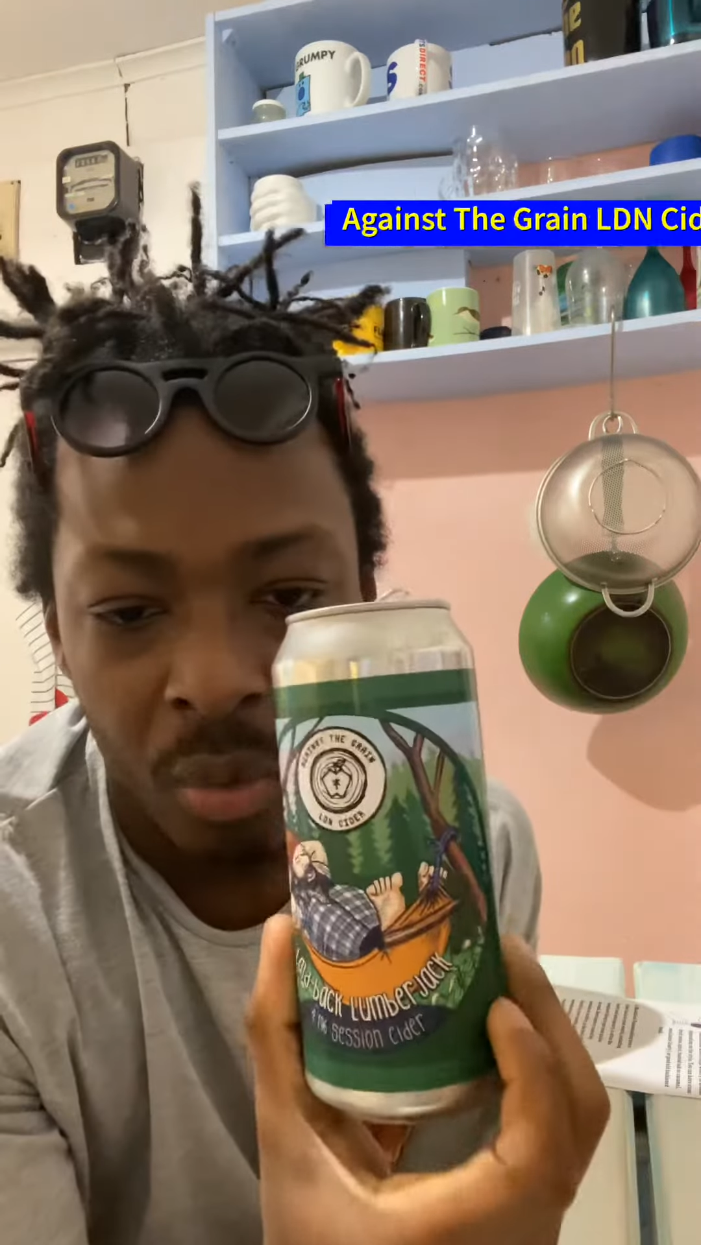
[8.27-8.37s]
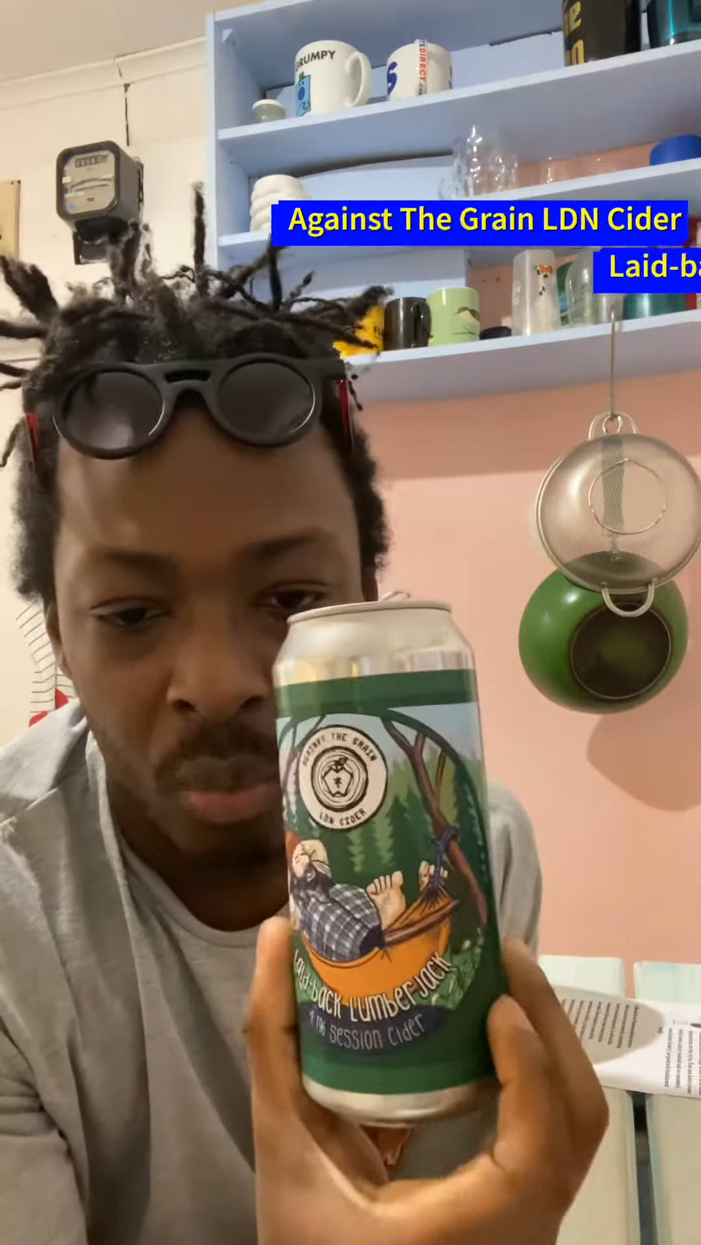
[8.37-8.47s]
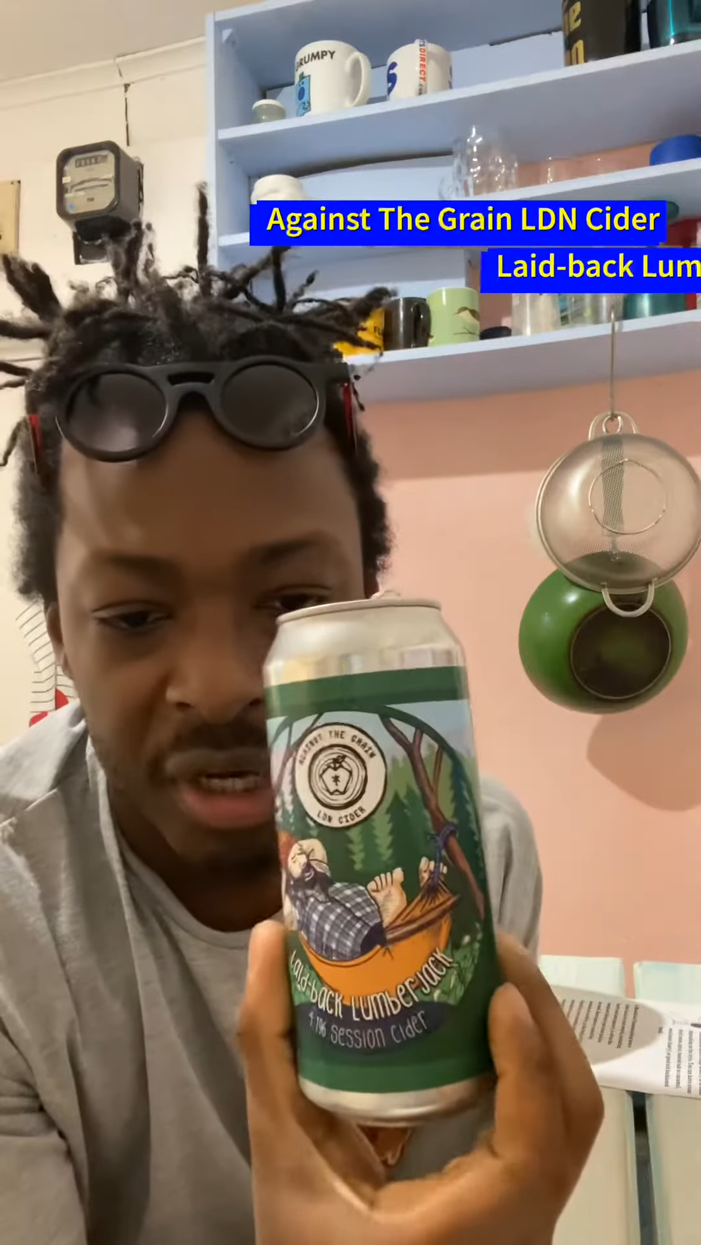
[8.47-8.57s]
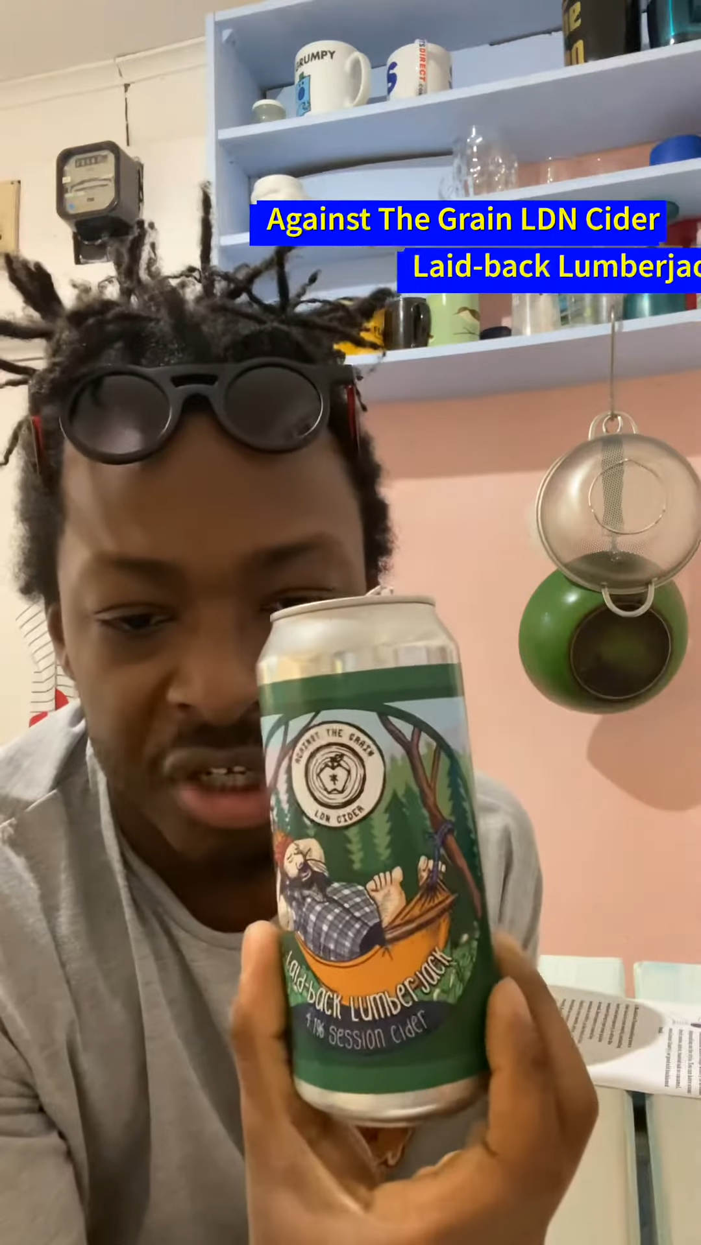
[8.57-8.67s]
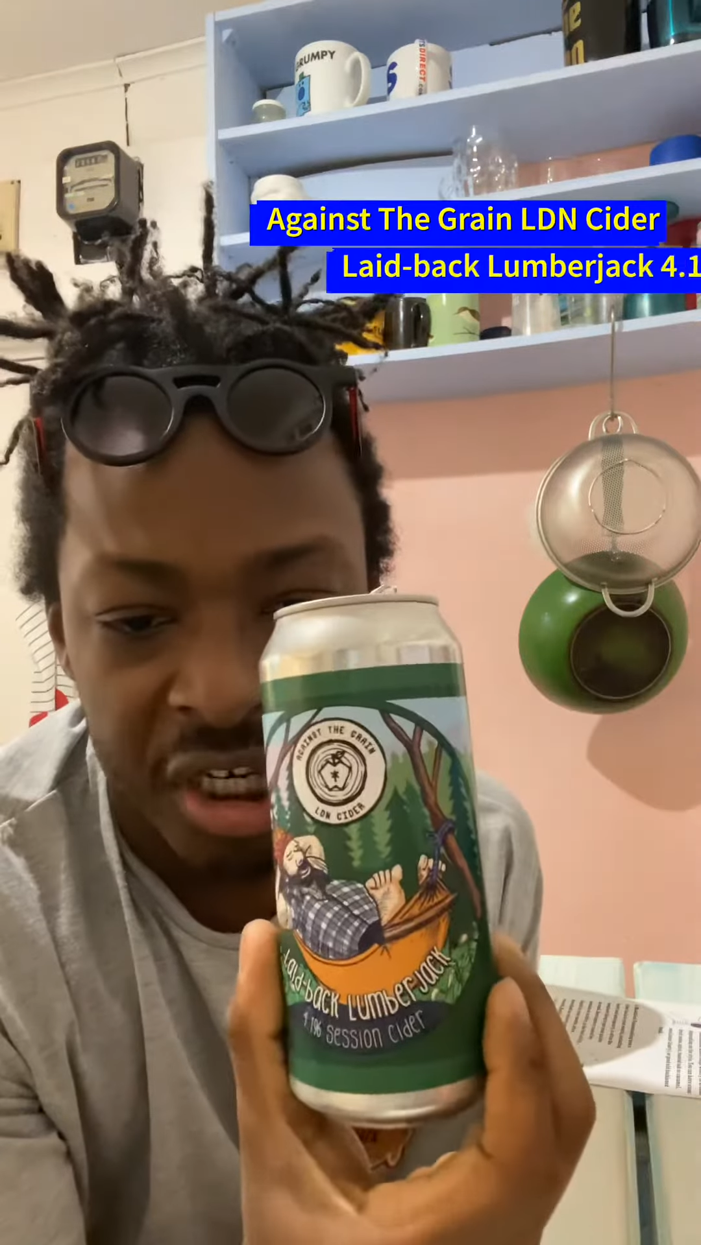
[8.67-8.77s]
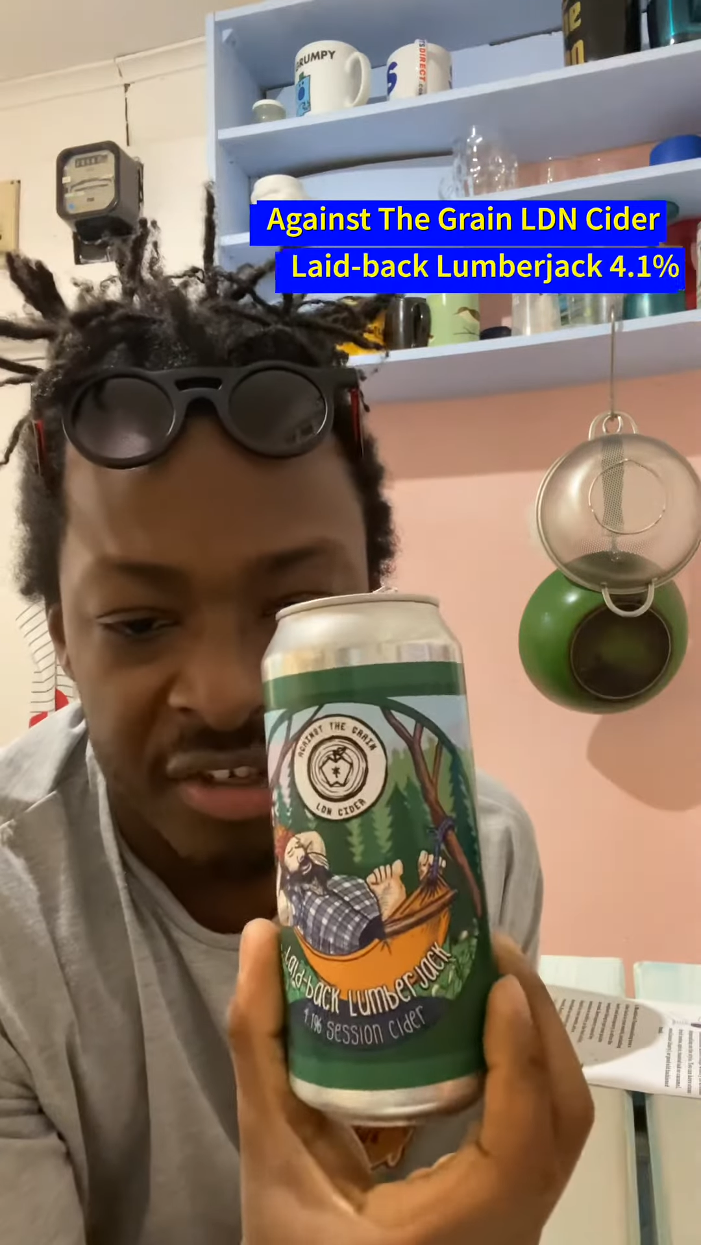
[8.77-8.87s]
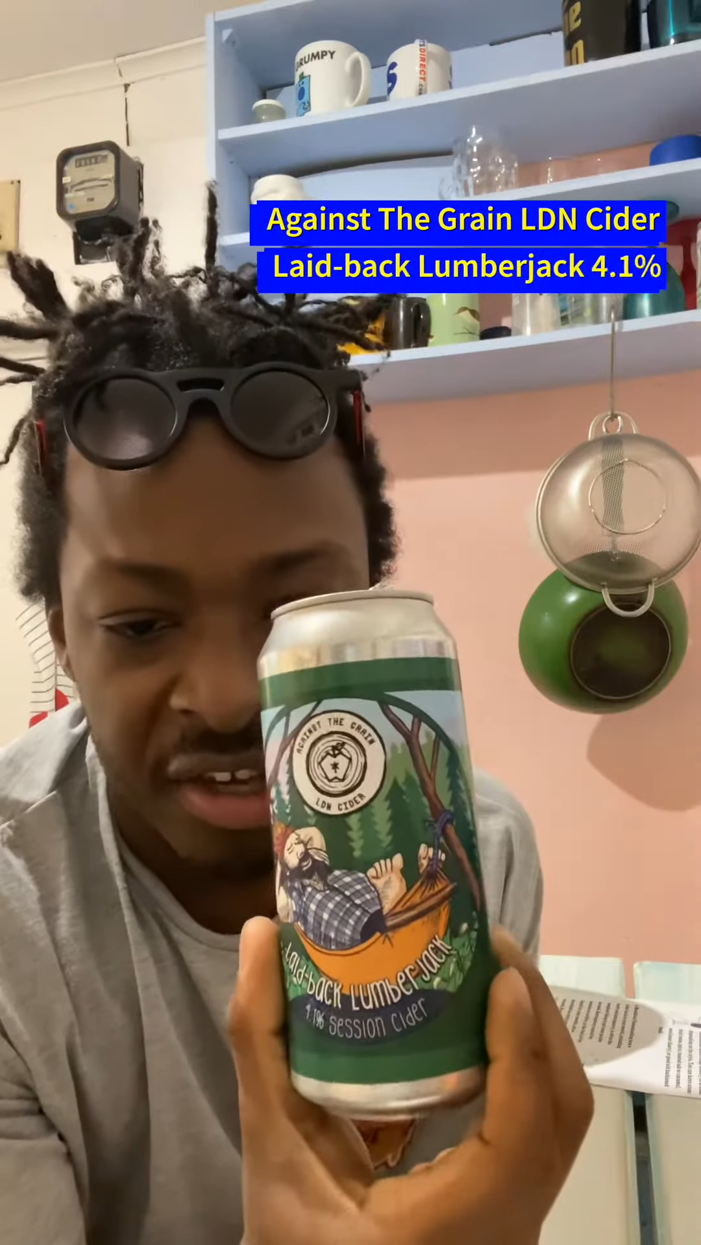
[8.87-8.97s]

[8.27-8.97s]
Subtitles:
which is